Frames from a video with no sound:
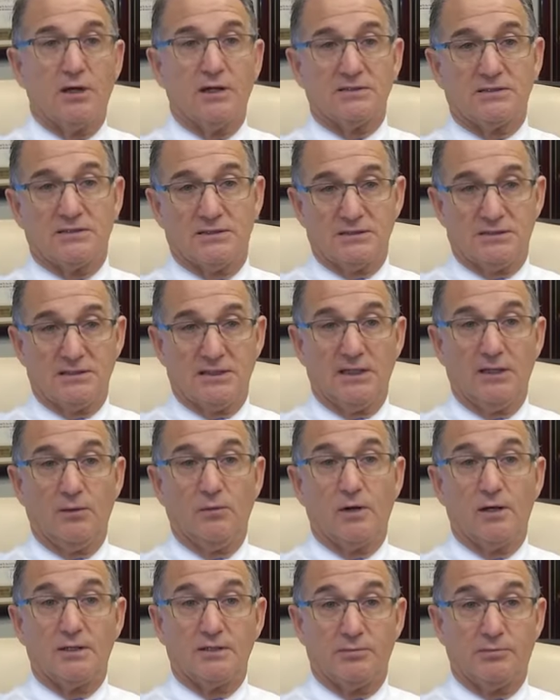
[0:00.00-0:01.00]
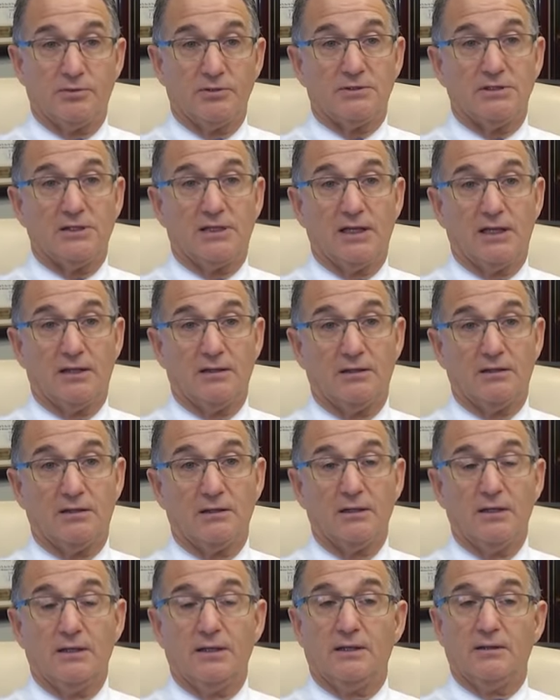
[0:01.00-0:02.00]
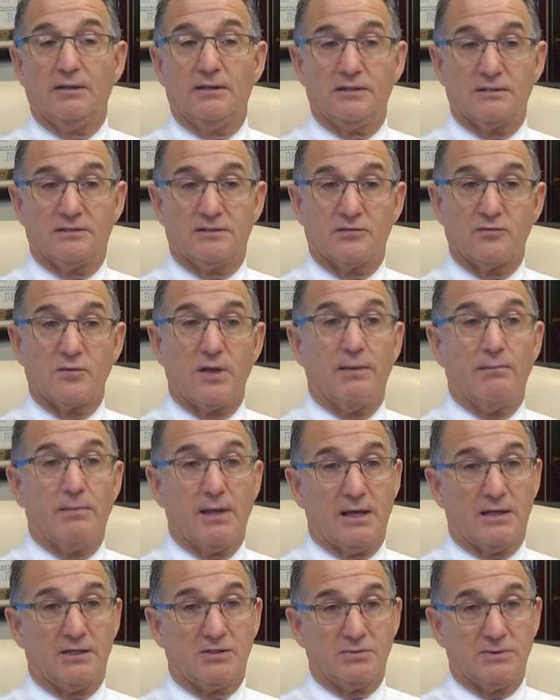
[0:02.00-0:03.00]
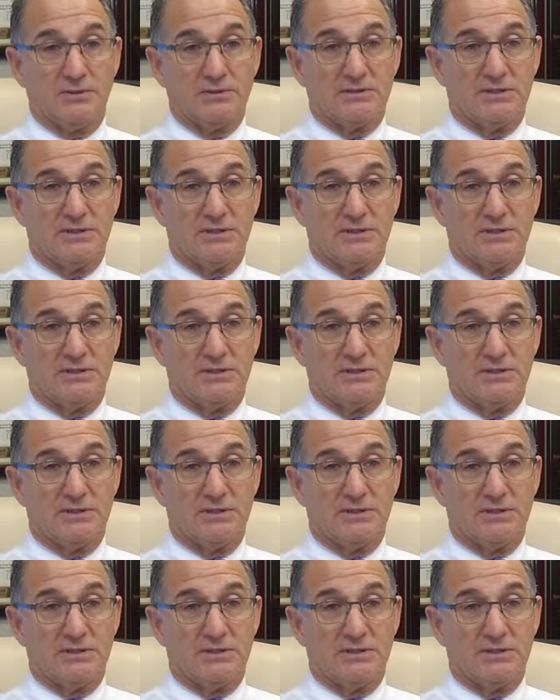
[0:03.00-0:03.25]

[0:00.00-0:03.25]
us and said he wanted to put together this threat management